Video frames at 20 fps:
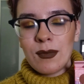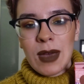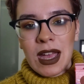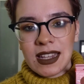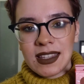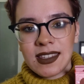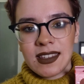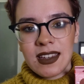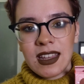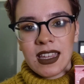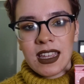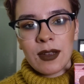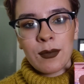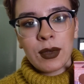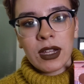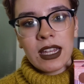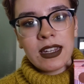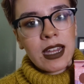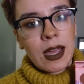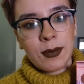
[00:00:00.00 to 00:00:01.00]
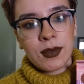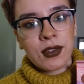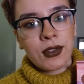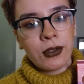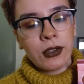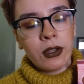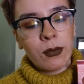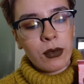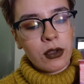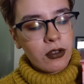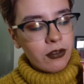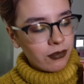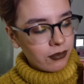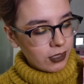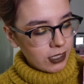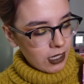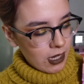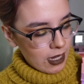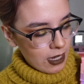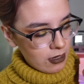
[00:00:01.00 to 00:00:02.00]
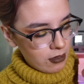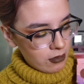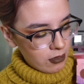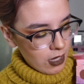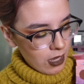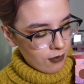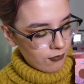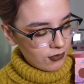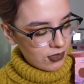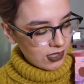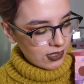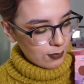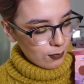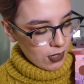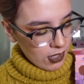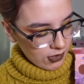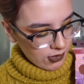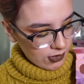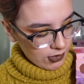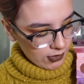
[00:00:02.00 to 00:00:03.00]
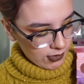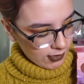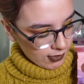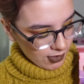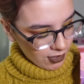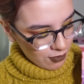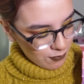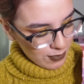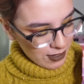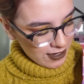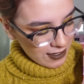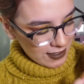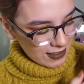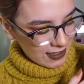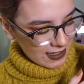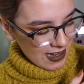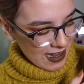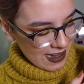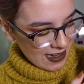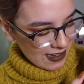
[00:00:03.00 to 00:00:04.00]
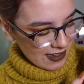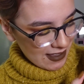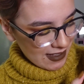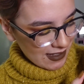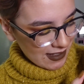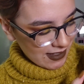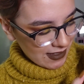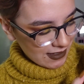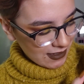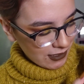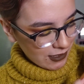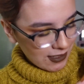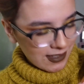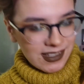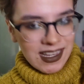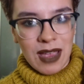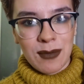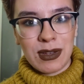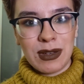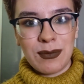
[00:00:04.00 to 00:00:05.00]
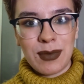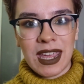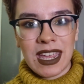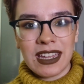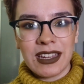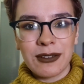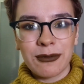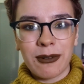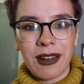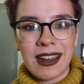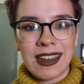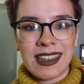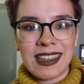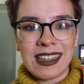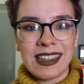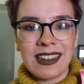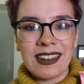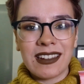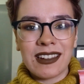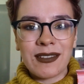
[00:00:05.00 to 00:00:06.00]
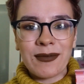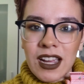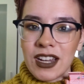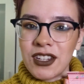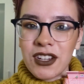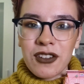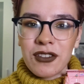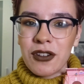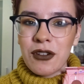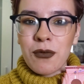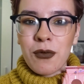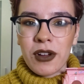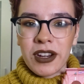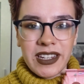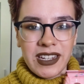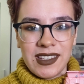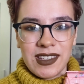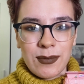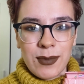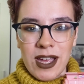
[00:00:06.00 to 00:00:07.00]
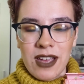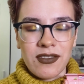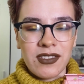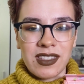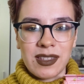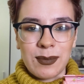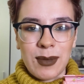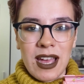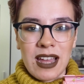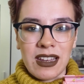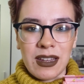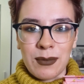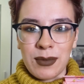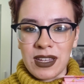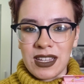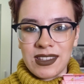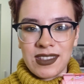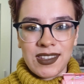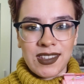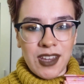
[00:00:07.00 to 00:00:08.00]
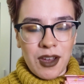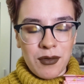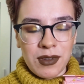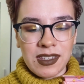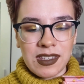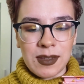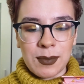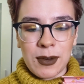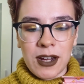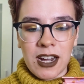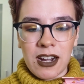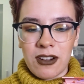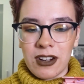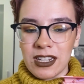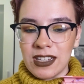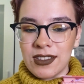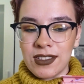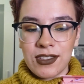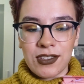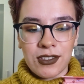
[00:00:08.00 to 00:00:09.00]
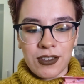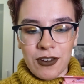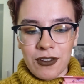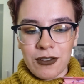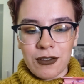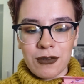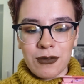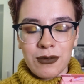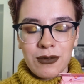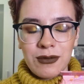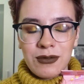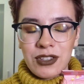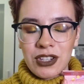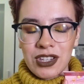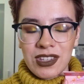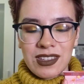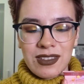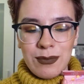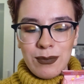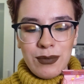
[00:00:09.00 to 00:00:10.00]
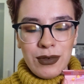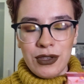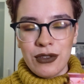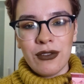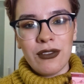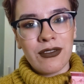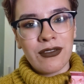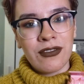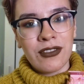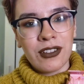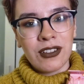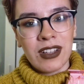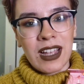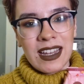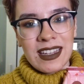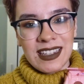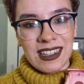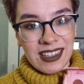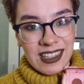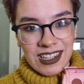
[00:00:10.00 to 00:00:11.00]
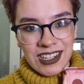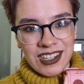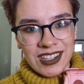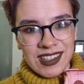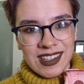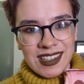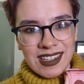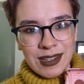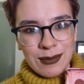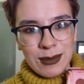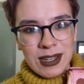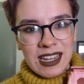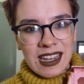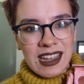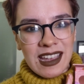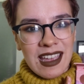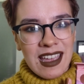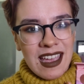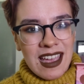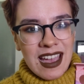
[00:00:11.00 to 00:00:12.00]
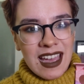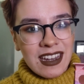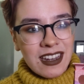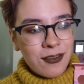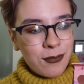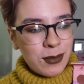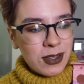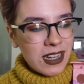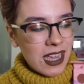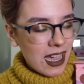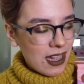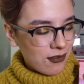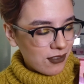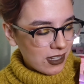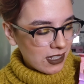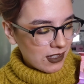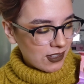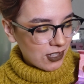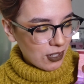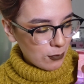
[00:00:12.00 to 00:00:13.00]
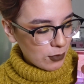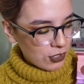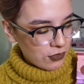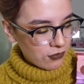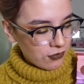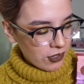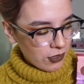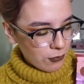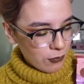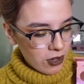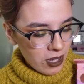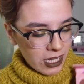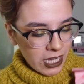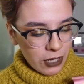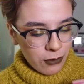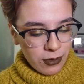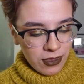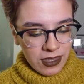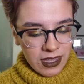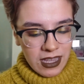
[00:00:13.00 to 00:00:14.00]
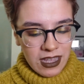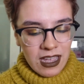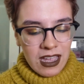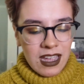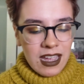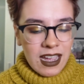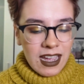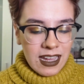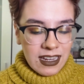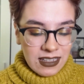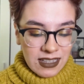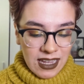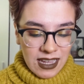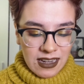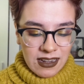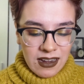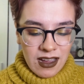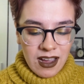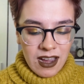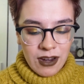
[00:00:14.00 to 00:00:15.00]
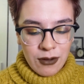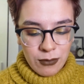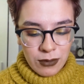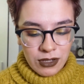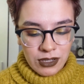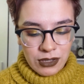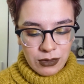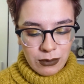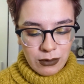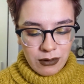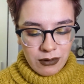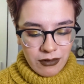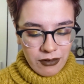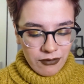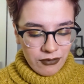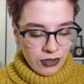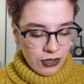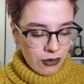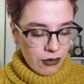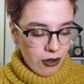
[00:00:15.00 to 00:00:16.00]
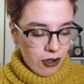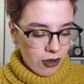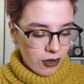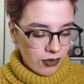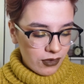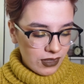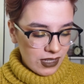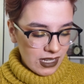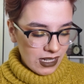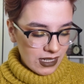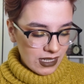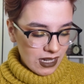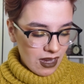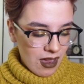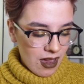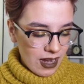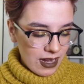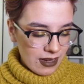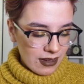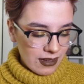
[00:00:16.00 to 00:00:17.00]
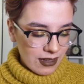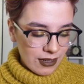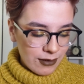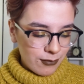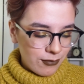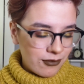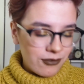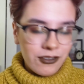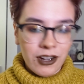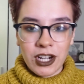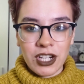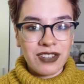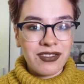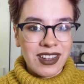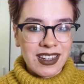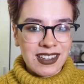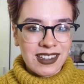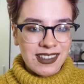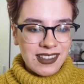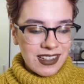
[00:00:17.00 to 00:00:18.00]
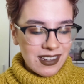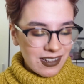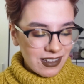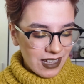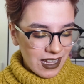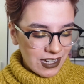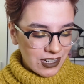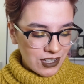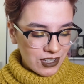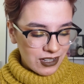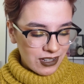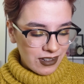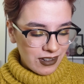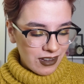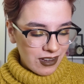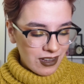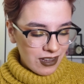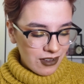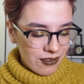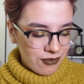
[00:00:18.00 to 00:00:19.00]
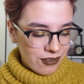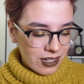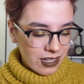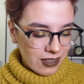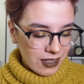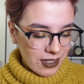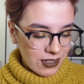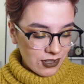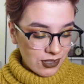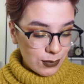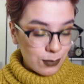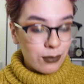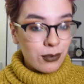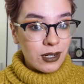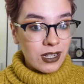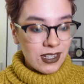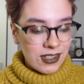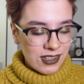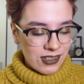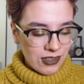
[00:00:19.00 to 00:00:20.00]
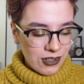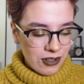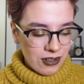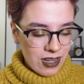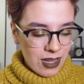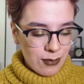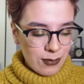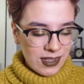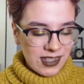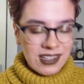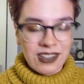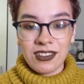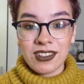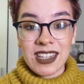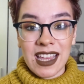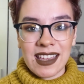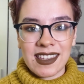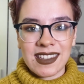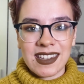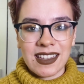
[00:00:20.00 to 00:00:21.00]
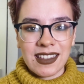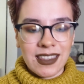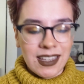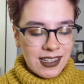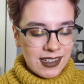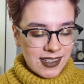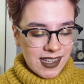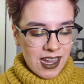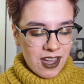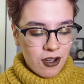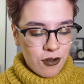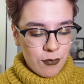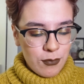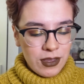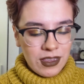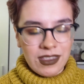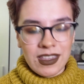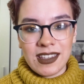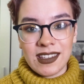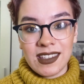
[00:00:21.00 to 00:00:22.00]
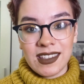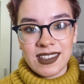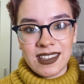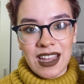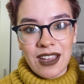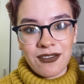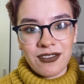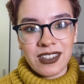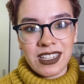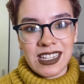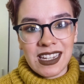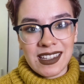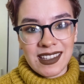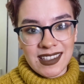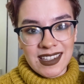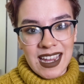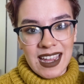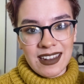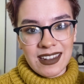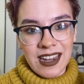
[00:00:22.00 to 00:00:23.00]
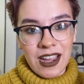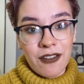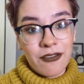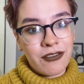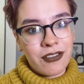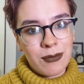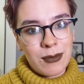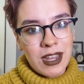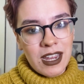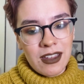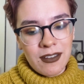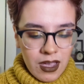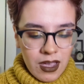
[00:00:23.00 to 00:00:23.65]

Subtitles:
mattes in here blend absolutely beautifully. I love this mustard so much, and this little salmon pink right here. I don't know what it is about this palette, but it's so inspiring and so just beautiful and delicious to me, and I've been having so much fun working with it. Again, I will do a review on the entire Fresh Fantasy collection for Kaleidos pretty soon. I'm still testing things out, but this is definitely a standout for me.